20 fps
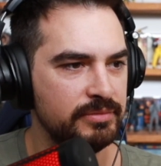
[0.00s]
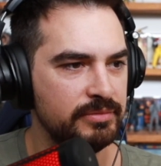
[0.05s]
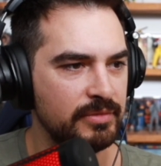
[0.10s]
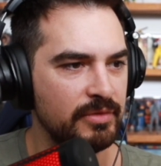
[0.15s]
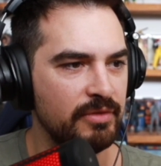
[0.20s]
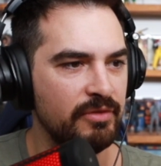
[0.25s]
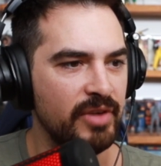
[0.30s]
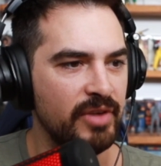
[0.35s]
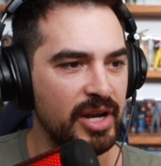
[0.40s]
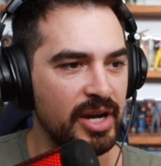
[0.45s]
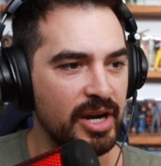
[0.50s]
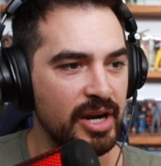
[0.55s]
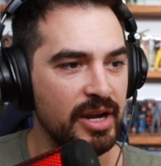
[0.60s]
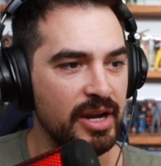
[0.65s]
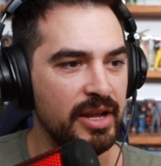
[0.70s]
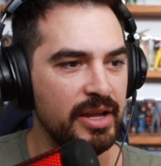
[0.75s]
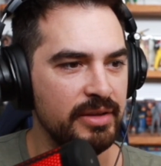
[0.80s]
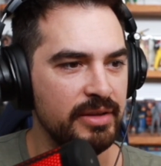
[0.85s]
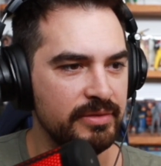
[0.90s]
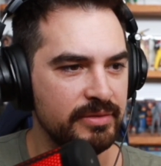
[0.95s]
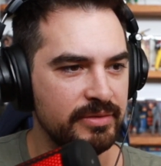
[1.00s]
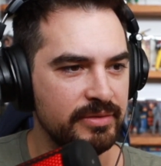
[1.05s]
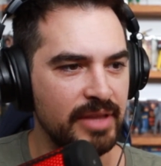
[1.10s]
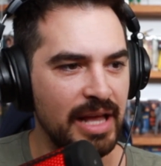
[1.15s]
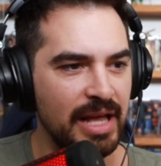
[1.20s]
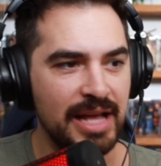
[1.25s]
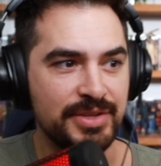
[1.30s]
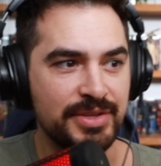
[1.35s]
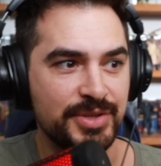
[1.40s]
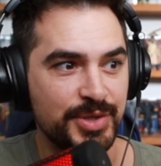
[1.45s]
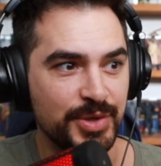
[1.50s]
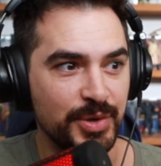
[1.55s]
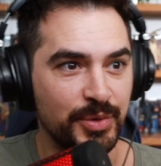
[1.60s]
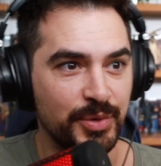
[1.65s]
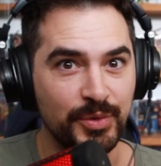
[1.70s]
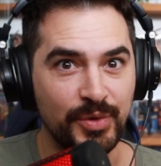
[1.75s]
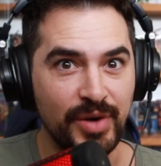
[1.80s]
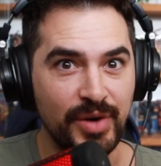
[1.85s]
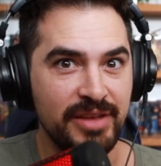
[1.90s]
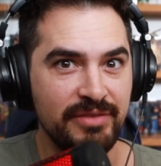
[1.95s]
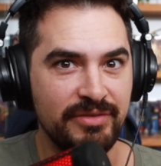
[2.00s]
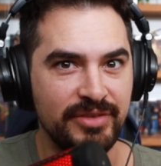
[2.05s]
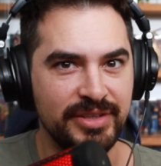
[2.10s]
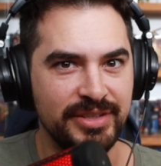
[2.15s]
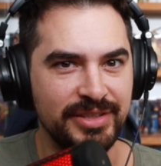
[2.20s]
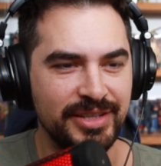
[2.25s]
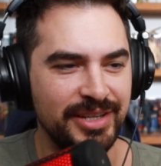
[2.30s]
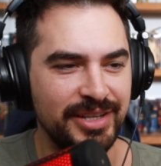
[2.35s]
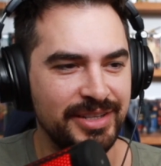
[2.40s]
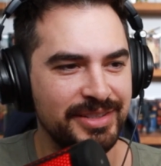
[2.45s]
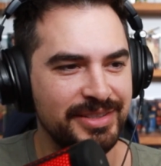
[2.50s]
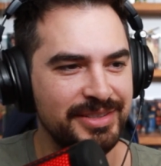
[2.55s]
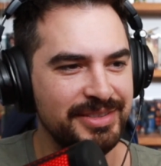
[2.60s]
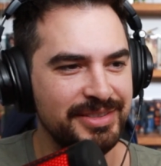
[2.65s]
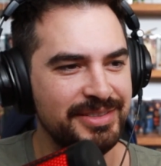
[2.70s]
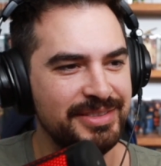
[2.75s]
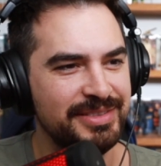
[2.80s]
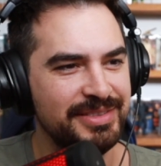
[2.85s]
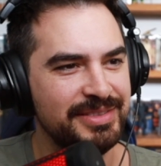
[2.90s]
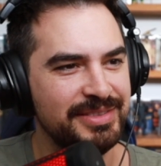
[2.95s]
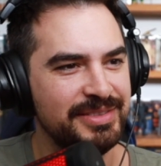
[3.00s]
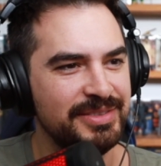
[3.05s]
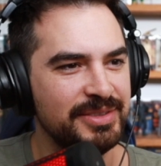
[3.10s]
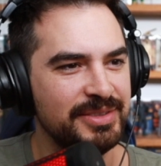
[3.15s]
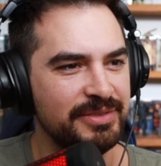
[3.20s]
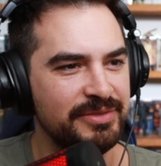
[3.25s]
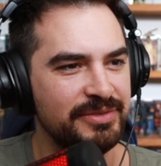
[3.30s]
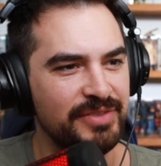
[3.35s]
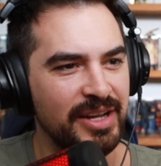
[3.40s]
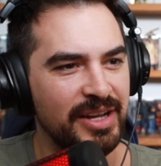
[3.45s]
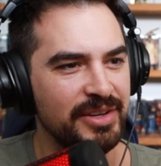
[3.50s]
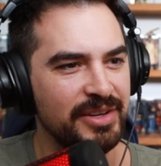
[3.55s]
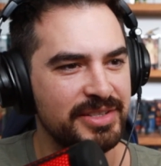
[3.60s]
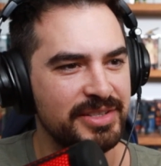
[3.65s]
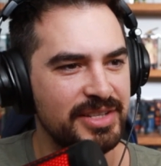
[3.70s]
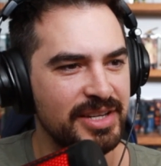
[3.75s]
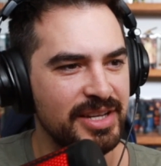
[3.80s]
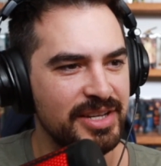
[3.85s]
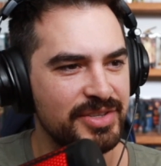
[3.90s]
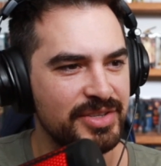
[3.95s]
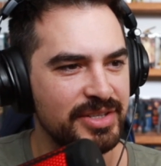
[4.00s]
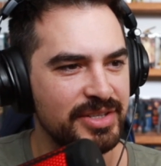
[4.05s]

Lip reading: Mary, that's so Raven. Her Final Destination.